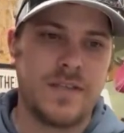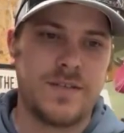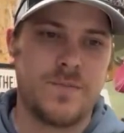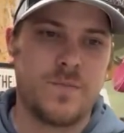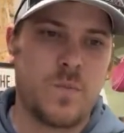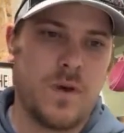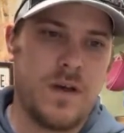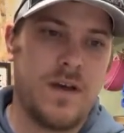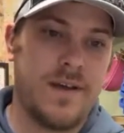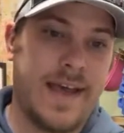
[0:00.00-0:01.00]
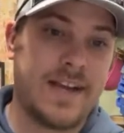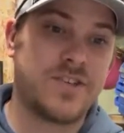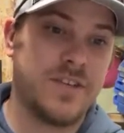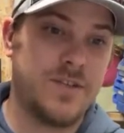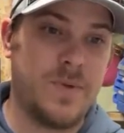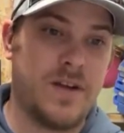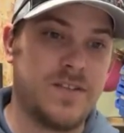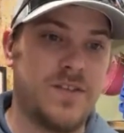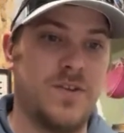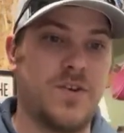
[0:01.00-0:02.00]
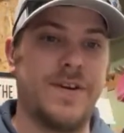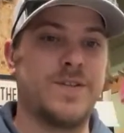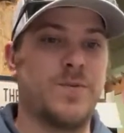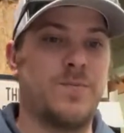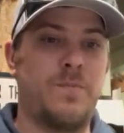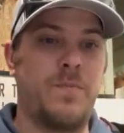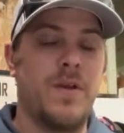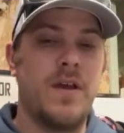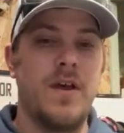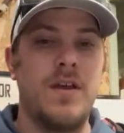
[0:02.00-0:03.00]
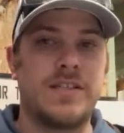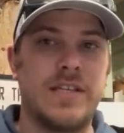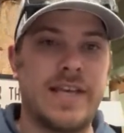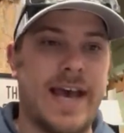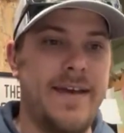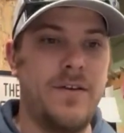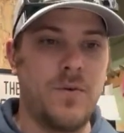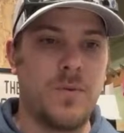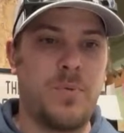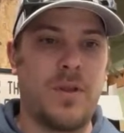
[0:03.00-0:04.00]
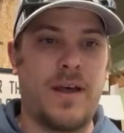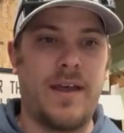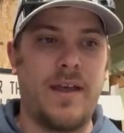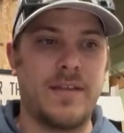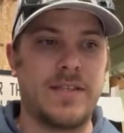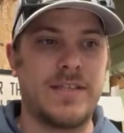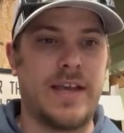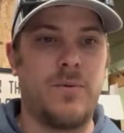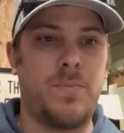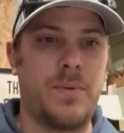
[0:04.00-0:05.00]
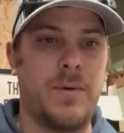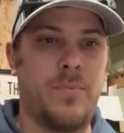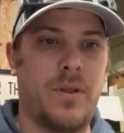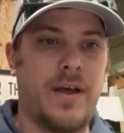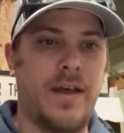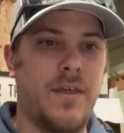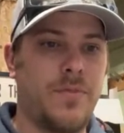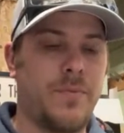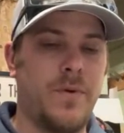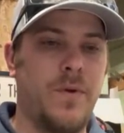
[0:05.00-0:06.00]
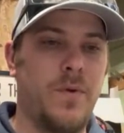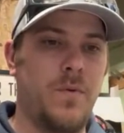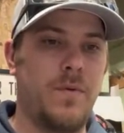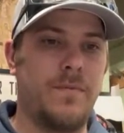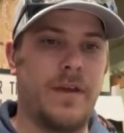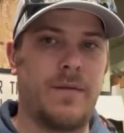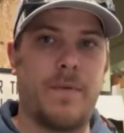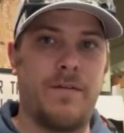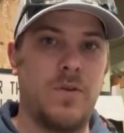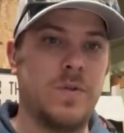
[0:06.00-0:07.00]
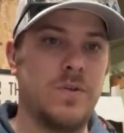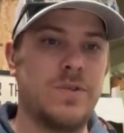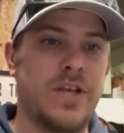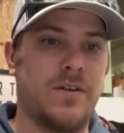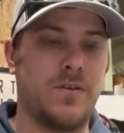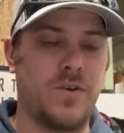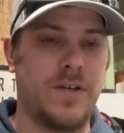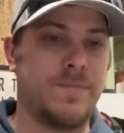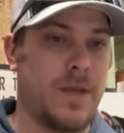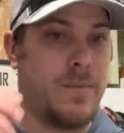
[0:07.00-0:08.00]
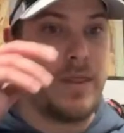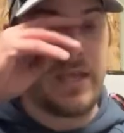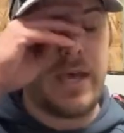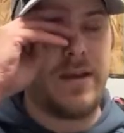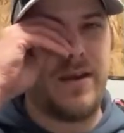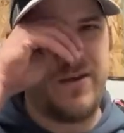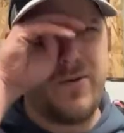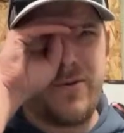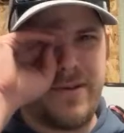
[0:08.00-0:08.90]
Yeah, Wes. Actually, to be honest with you, Chris would, since I don't apply through like my YouTube channel, Chris might be the guy to know.